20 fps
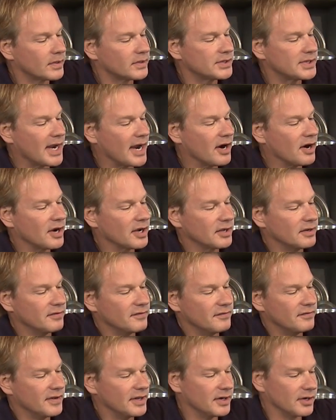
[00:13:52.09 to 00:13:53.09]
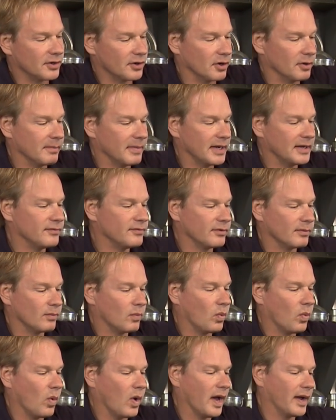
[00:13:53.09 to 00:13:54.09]
tarragon vinegar made from
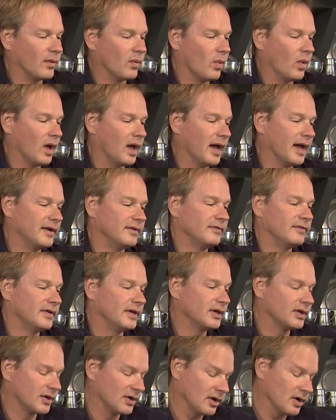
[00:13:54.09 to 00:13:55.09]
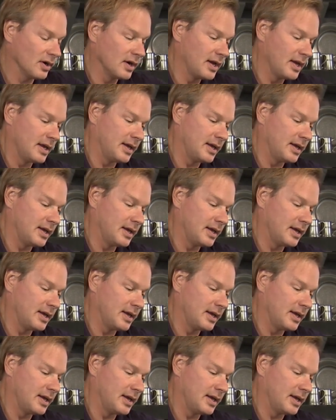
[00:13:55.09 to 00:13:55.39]
white wine vinegar.